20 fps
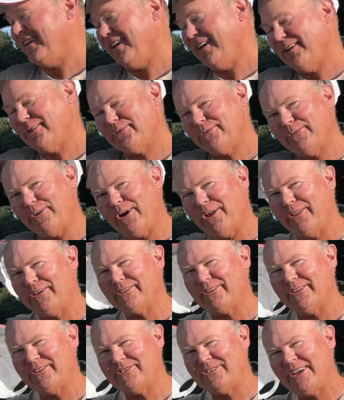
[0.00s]
Us
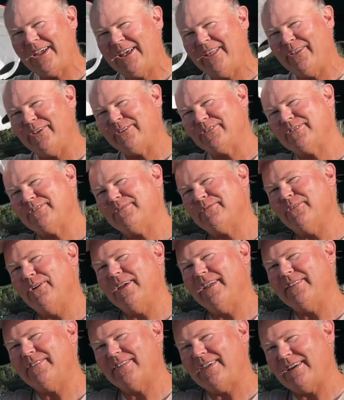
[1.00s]
follically challenged
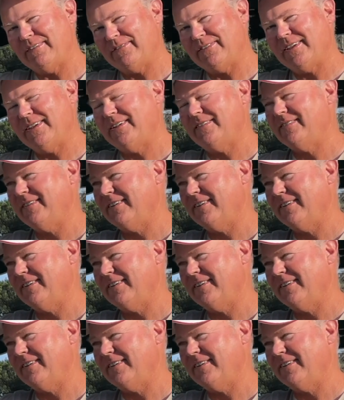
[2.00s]
friends have to hit